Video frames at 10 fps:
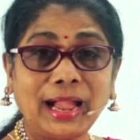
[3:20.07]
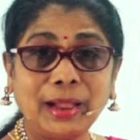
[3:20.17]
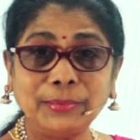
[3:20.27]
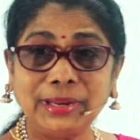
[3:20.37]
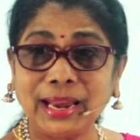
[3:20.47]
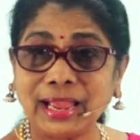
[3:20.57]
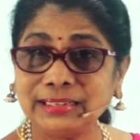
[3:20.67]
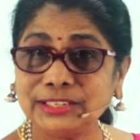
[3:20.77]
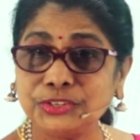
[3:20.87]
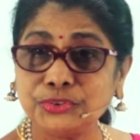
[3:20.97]
How many
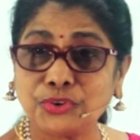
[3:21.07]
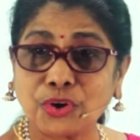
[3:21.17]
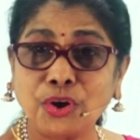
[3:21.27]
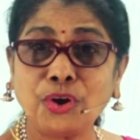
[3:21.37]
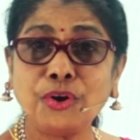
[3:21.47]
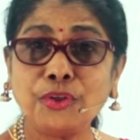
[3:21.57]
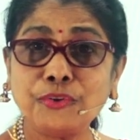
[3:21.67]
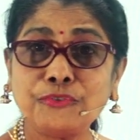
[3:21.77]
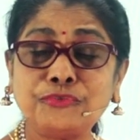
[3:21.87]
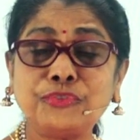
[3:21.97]
lines did you draw?
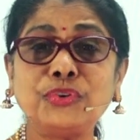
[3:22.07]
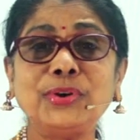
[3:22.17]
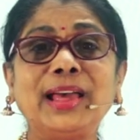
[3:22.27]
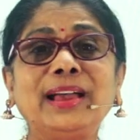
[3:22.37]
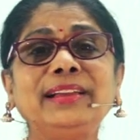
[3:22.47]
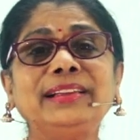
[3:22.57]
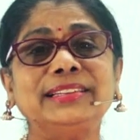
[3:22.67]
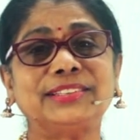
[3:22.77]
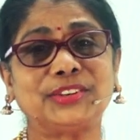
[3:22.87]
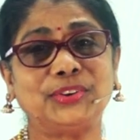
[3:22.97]
4
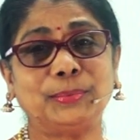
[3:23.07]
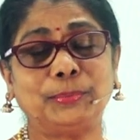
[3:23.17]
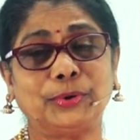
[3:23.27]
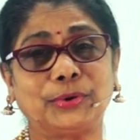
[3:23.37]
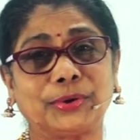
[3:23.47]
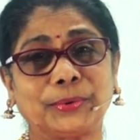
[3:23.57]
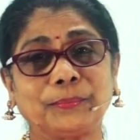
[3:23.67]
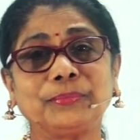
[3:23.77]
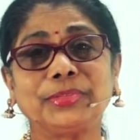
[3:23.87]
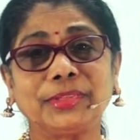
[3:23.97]
lines in your book.
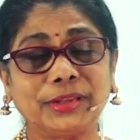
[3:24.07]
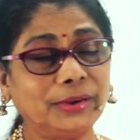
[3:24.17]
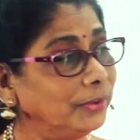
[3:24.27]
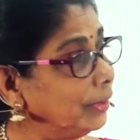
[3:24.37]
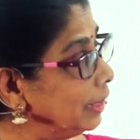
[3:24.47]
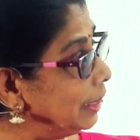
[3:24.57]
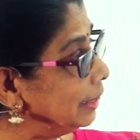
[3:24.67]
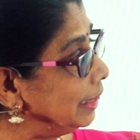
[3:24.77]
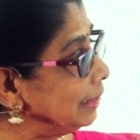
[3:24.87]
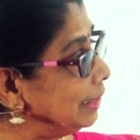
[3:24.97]
Good.
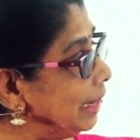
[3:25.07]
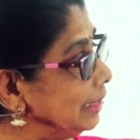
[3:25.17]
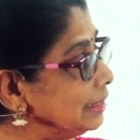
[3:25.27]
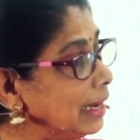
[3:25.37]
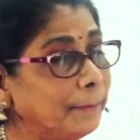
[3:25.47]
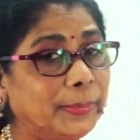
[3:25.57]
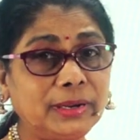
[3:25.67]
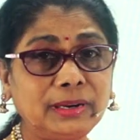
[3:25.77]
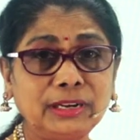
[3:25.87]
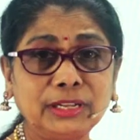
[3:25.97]
Take the next
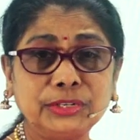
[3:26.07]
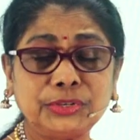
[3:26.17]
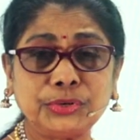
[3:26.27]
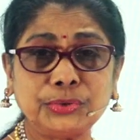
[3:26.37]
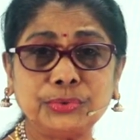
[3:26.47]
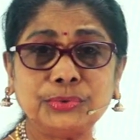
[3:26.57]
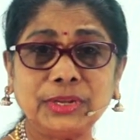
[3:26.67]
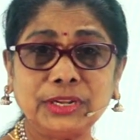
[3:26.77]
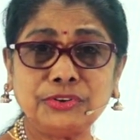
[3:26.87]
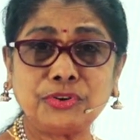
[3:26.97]
number. 2.
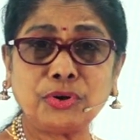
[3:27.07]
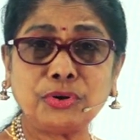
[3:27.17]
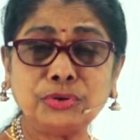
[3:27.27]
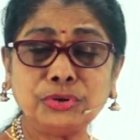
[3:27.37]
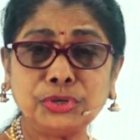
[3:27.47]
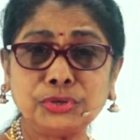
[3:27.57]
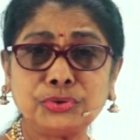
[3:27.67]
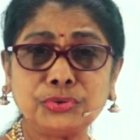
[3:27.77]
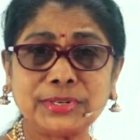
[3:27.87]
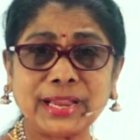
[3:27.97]
Draw
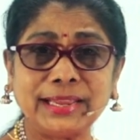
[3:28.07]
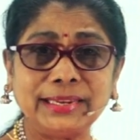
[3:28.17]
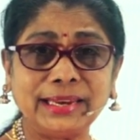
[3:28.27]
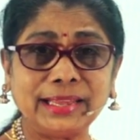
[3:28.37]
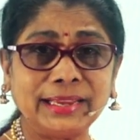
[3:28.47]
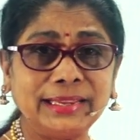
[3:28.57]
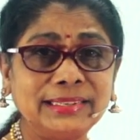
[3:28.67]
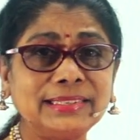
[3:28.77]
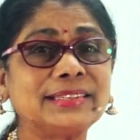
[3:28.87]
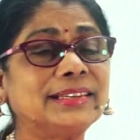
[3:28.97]
2 tiny
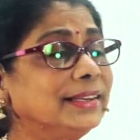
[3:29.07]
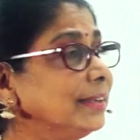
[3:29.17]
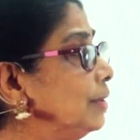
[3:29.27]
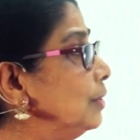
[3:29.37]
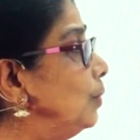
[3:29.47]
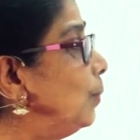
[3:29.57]
lines. Good.